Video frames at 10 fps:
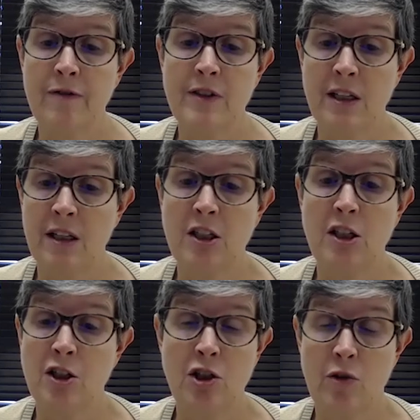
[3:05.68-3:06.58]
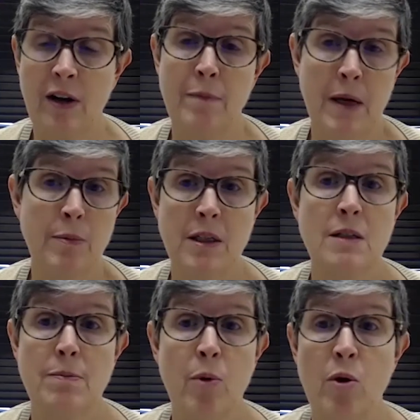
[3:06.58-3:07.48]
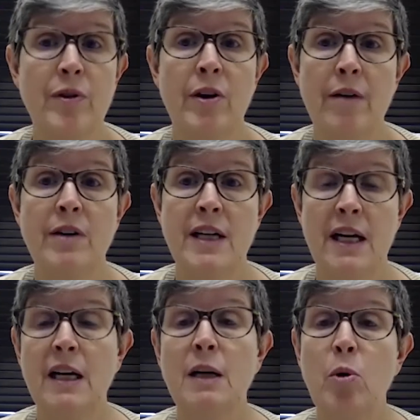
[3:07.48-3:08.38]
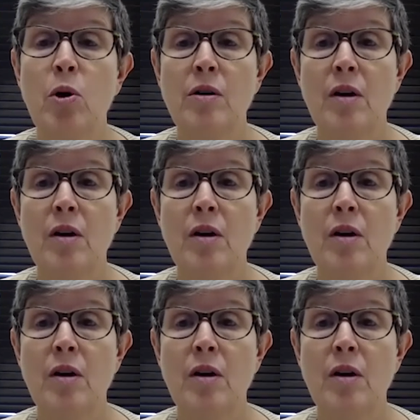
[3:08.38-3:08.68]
facilities don't have babies born there every day anymore.